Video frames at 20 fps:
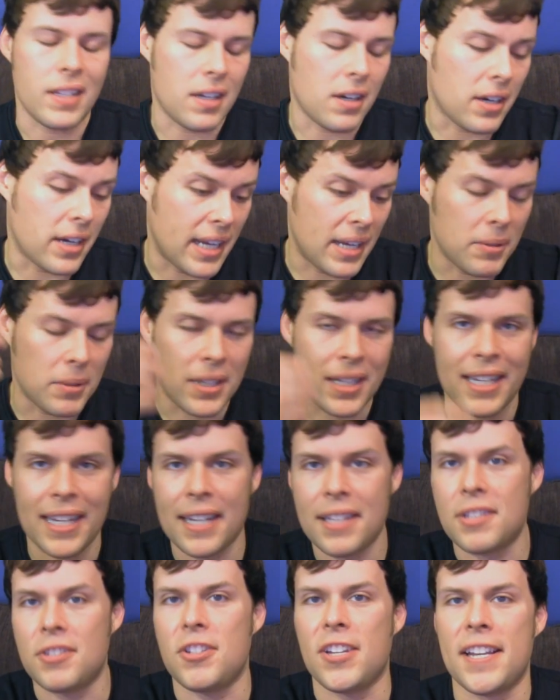Alright, well I
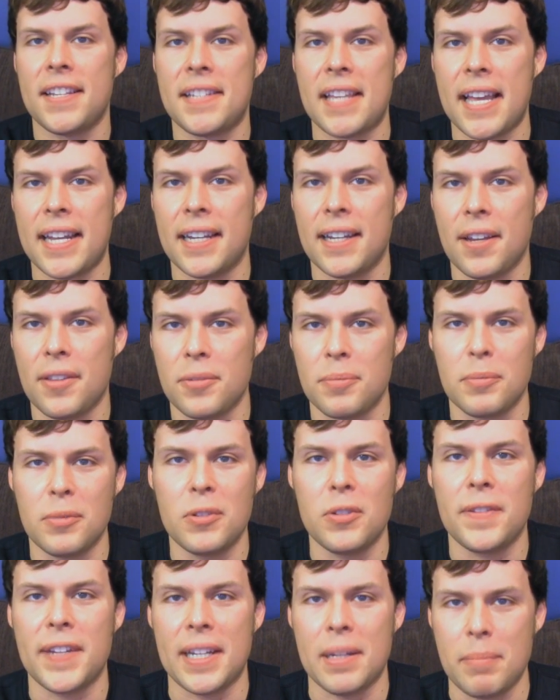guess Jess had another
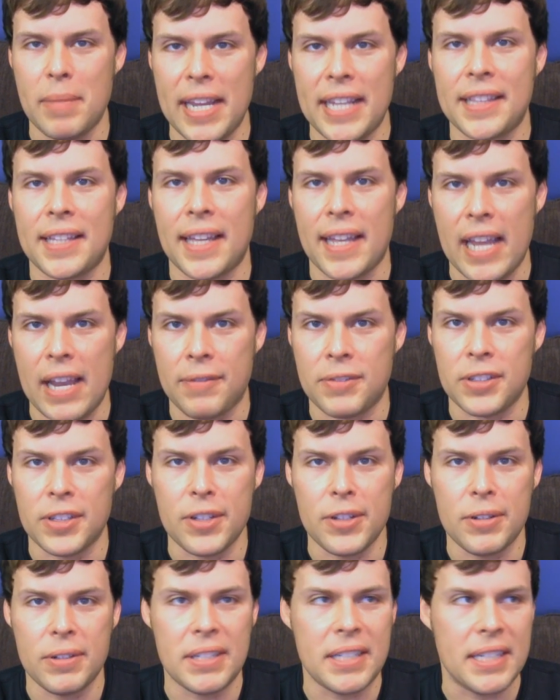movie to make that
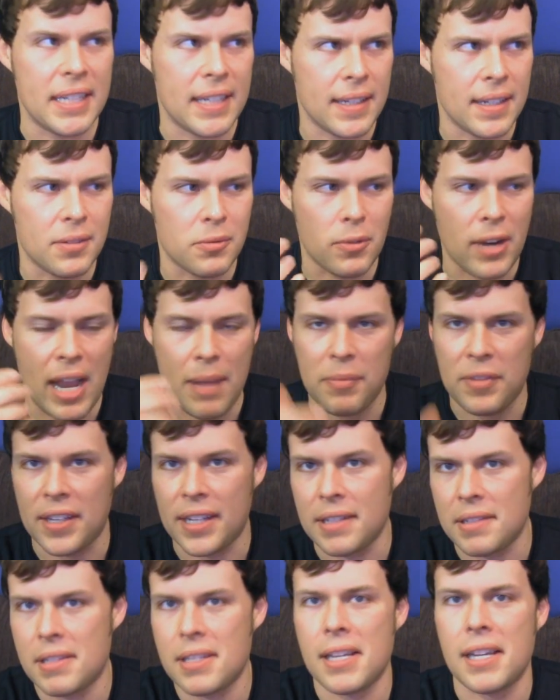afternoon and needed to wrap
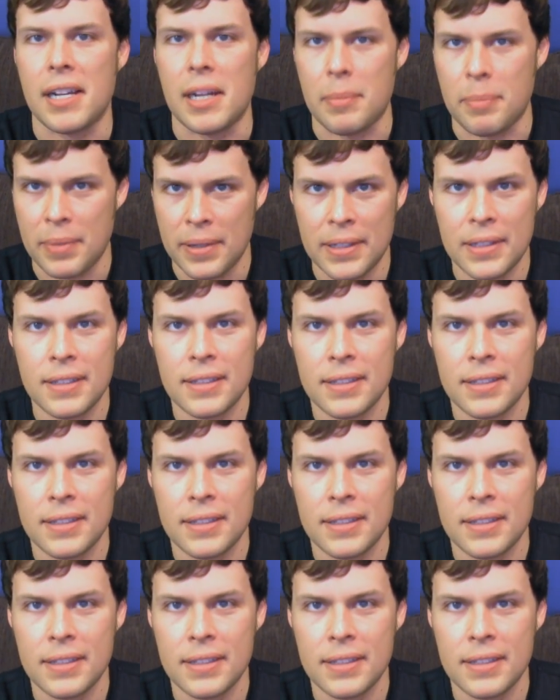things up.